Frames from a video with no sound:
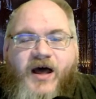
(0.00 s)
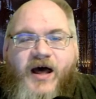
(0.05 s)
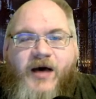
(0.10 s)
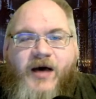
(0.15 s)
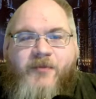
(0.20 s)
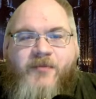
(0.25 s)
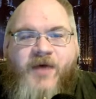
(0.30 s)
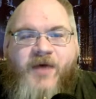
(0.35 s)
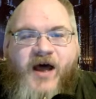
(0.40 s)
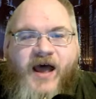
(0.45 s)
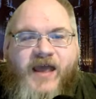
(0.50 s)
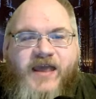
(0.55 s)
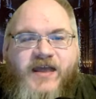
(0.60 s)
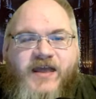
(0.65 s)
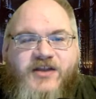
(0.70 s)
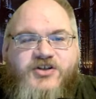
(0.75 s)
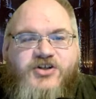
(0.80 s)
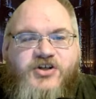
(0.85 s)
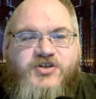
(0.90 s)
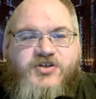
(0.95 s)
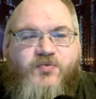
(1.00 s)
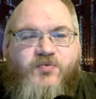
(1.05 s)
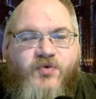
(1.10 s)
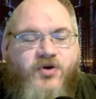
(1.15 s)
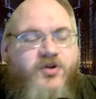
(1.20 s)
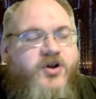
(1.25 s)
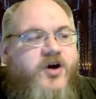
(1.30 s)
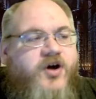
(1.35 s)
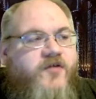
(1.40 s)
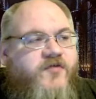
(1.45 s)
Um, I can just
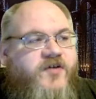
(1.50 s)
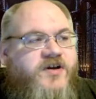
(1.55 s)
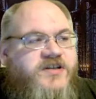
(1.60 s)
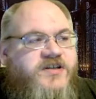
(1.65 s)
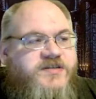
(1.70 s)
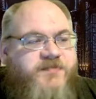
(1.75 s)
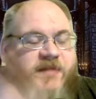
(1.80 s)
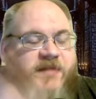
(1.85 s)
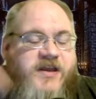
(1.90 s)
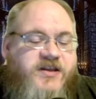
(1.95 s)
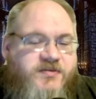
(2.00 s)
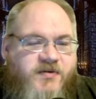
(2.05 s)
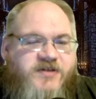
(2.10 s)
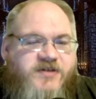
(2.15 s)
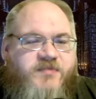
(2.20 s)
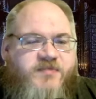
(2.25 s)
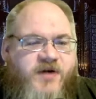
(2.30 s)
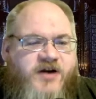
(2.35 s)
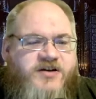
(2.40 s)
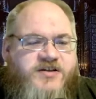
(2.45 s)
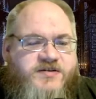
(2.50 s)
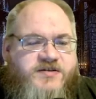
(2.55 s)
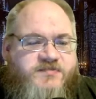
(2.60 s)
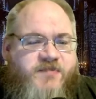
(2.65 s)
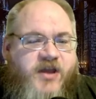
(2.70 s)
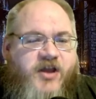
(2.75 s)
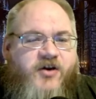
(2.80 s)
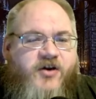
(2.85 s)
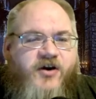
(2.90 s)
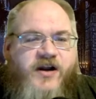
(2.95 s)
roll over and speak to my smart
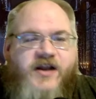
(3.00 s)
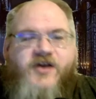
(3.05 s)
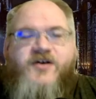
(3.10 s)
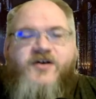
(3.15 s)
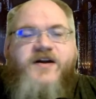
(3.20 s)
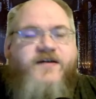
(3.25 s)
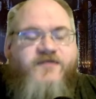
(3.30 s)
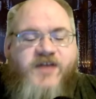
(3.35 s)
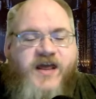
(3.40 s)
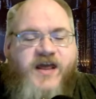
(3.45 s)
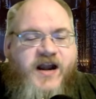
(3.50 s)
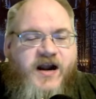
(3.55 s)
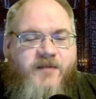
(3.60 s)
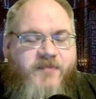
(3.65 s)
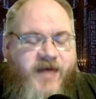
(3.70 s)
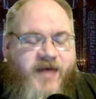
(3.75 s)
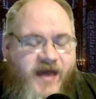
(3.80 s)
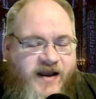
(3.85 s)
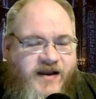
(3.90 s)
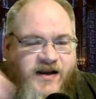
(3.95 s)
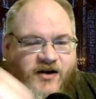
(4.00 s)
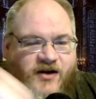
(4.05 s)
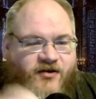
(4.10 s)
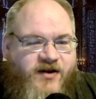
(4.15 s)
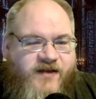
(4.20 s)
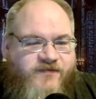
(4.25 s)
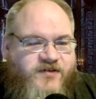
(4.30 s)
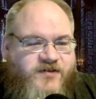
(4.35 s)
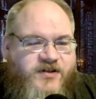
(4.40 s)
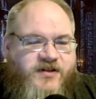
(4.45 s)
speaker, and I don't have to get out of bed, and I
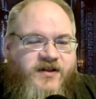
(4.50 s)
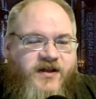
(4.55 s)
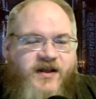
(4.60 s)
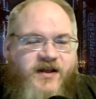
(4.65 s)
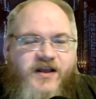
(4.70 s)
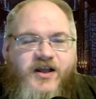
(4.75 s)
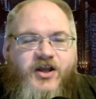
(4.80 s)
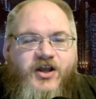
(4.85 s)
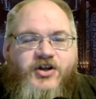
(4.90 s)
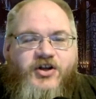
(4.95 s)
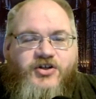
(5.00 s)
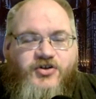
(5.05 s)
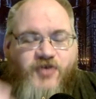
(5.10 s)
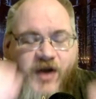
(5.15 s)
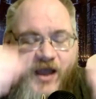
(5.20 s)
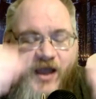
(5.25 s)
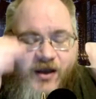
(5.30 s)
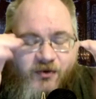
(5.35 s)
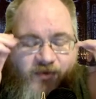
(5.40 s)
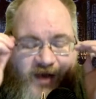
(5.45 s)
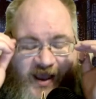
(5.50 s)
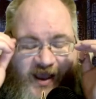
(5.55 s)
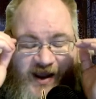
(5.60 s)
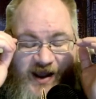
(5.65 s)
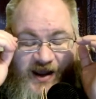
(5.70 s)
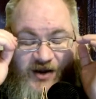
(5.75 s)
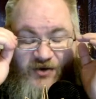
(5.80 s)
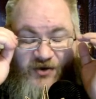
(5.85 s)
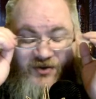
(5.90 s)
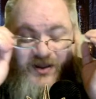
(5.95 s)
don't have to try and write.
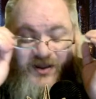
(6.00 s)
I know a